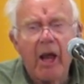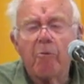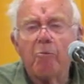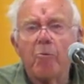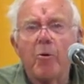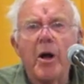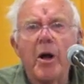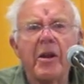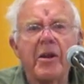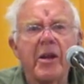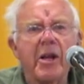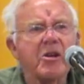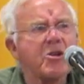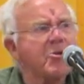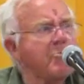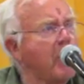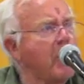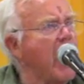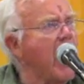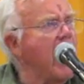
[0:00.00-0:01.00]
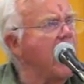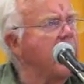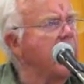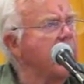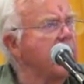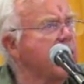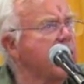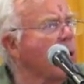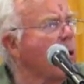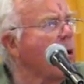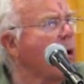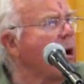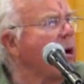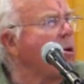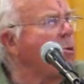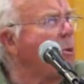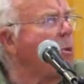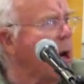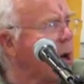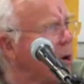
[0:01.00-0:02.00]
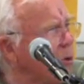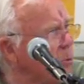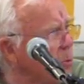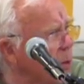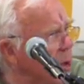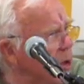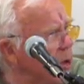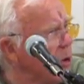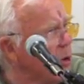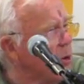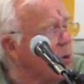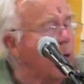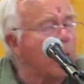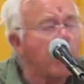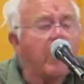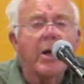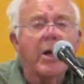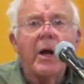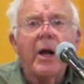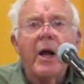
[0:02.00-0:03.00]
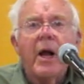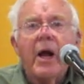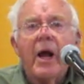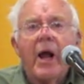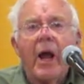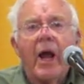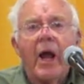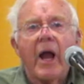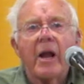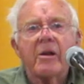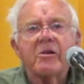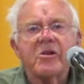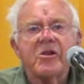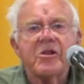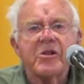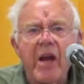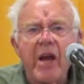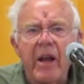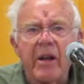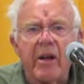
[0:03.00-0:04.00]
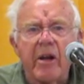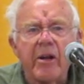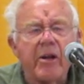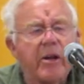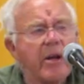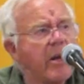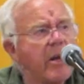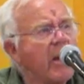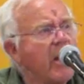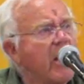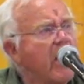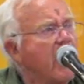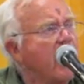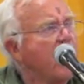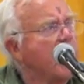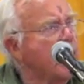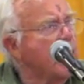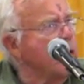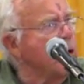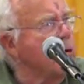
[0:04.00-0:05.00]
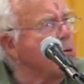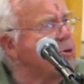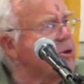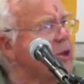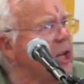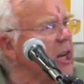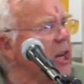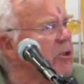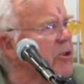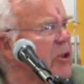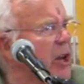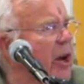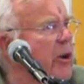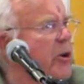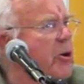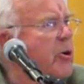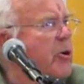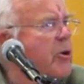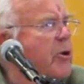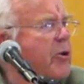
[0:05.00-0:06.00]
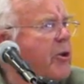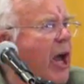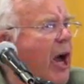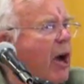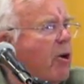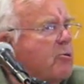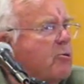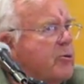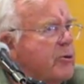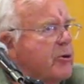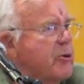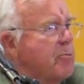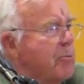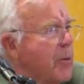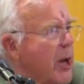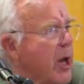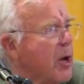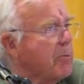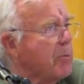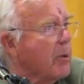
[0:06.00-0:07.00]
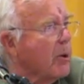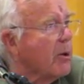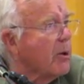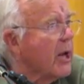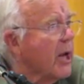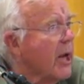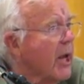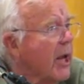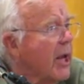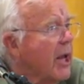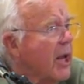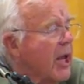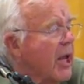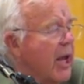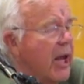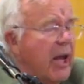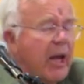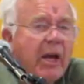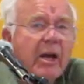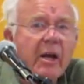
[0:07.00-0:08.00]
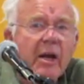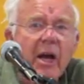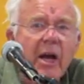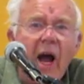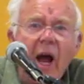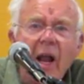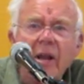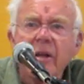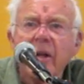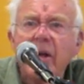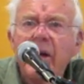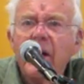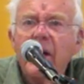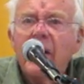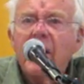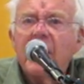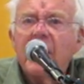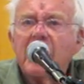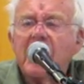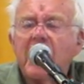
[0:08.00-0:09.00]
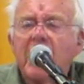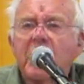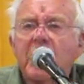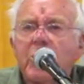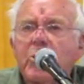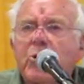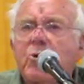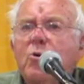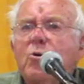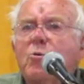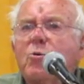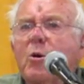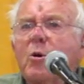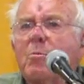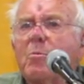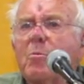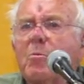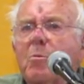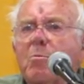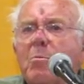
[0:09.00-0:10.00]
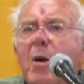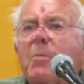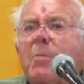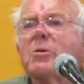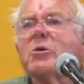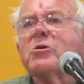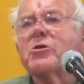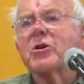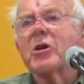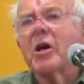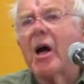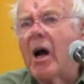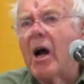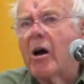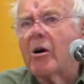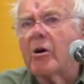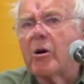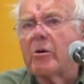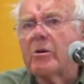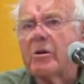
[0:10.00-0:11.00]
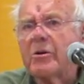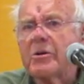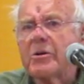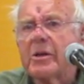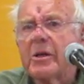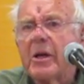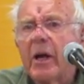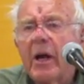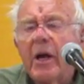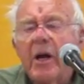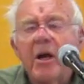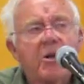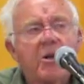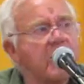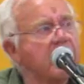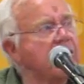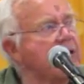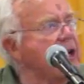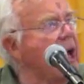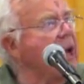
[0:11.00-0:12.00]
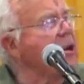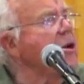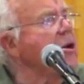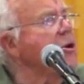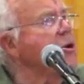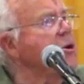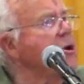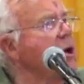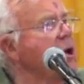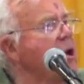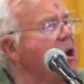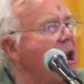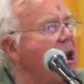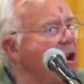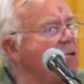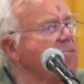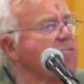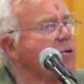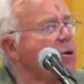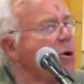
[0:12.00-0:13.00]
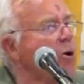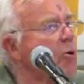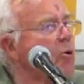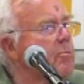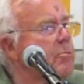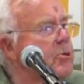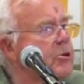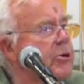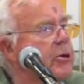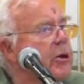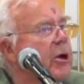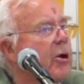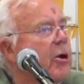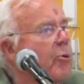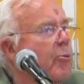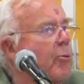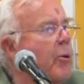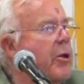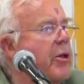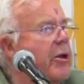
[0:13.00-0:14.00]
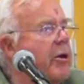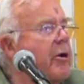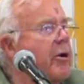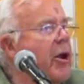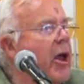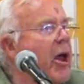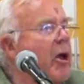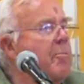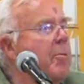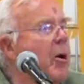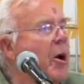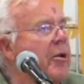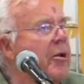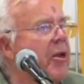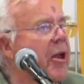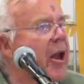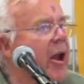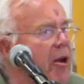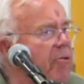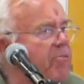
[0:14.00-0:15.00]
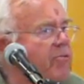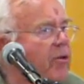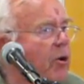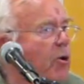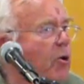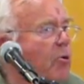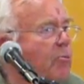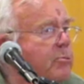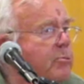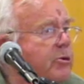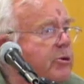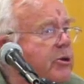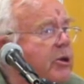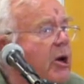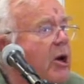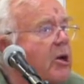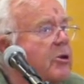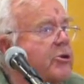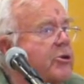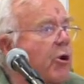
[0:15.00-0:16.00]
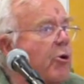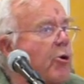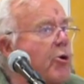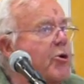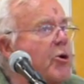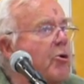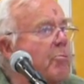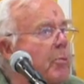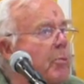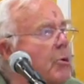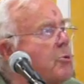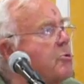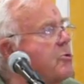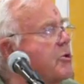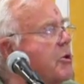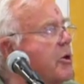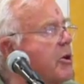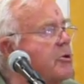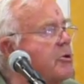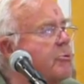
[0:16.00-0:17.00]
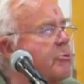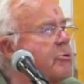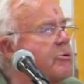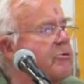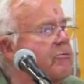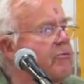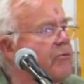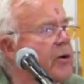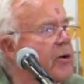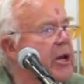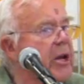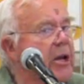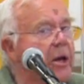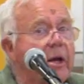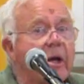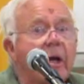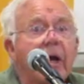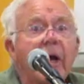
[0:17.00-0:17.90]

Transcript: with explanatory what it would do and sent it to 600,000 people. He got the two members of Congress to send it in envelopes with their name on the envelope so the postage was free.